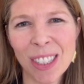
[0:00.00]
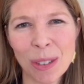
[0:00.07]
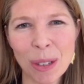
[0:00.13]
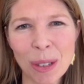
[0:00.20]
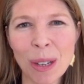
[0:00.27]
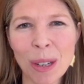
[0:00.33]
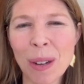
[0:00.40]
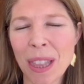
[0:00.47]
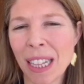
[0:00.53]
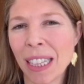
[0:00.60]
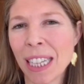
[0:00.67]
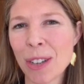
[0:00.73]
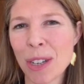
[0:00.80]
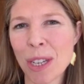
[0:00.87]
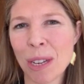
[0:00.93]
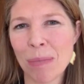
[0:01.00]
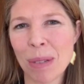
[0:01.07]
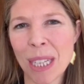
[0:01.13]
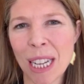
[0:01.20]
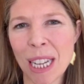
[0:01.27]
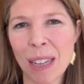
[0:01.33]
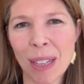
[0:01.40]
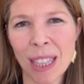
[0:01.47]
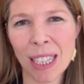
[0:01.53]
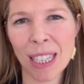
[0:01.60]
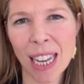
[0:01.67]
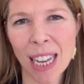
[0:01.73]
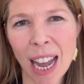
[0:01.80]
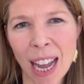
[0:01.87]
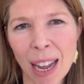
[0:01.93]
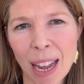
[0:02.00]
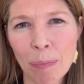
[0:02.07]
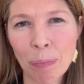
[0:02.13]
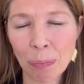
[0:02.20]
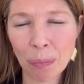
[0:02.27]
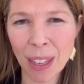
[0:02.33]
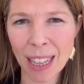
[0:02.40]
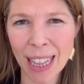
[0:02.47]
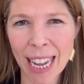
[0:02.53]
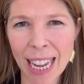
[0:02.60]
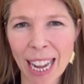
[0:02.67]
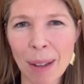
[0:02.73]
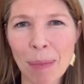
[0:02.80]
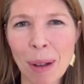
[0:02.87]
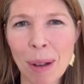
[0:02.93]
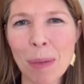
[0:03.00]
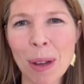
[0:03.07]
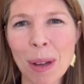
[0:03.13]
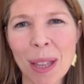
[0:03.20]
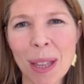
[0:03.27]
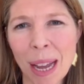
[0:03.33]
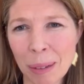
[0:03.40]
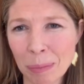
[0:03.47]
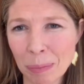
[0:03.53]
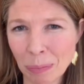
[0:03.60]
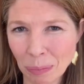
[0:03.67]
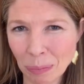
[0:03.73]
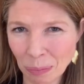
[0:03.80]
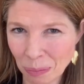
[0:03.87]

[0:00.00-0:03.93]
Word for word: drew and the leadership team at the time that they came up with that